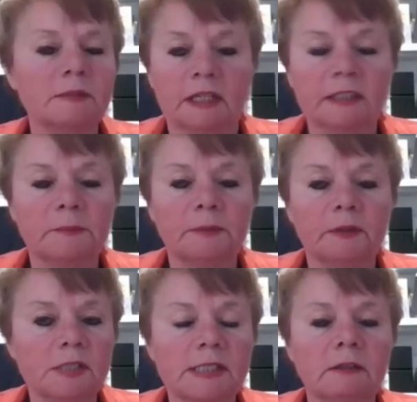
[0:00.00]
like dipping are
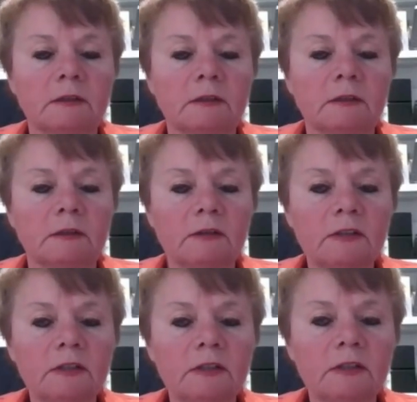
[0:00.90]
still allowed,
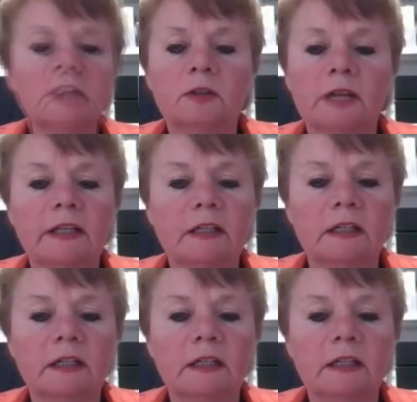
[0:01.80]
right?